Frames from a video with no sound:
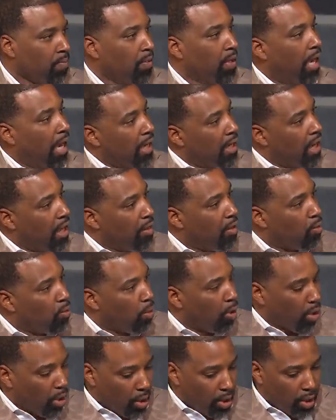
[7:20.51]
In other
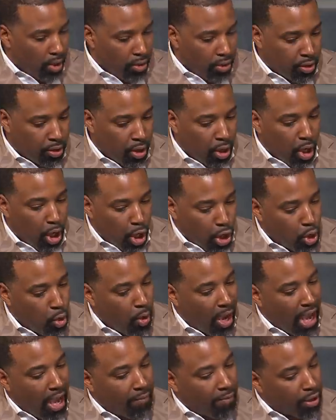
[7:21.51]
words, you
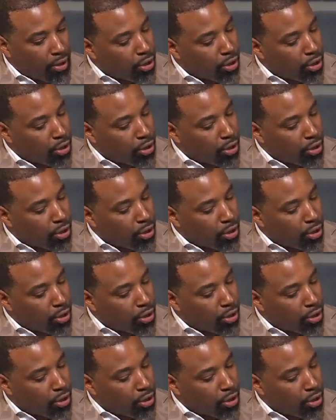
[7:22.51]
have a